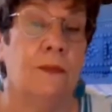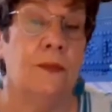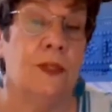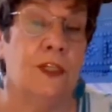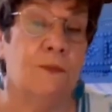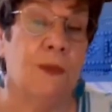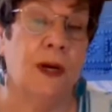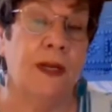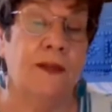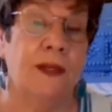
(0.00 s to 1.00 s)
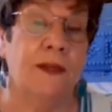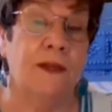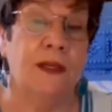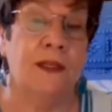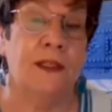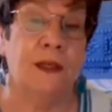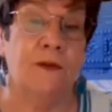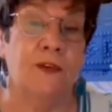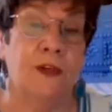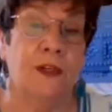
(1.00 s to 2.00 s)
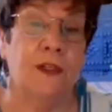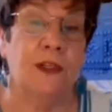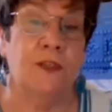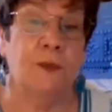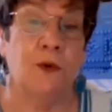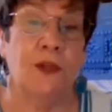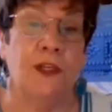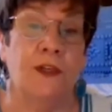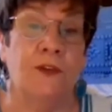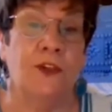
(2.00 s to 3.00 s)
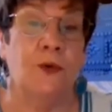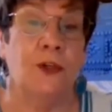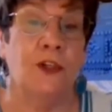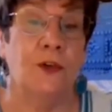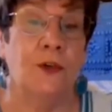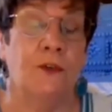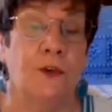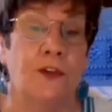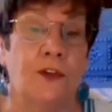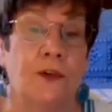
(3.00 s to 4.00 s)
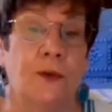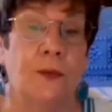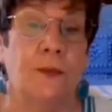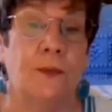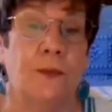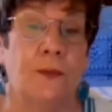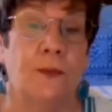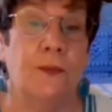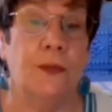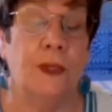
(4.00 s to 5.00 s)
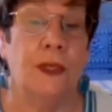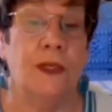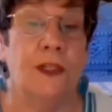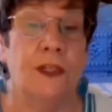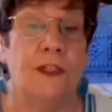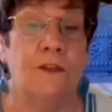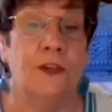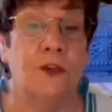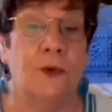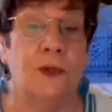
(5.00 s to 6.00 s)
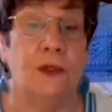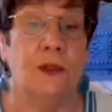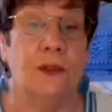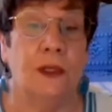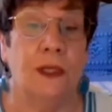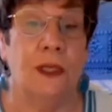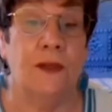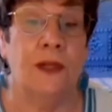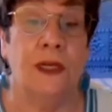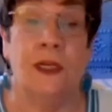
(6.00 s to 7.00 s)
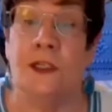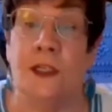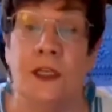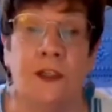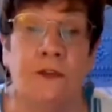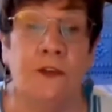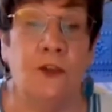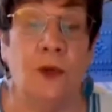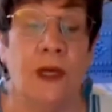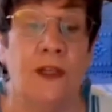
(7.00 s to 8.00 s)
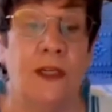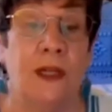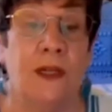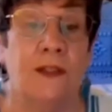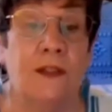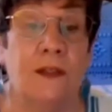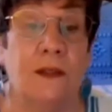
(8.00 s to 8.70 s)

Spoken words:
This mind, then, that is infinite is both individual and universal. It is individual in that it is individualized in us.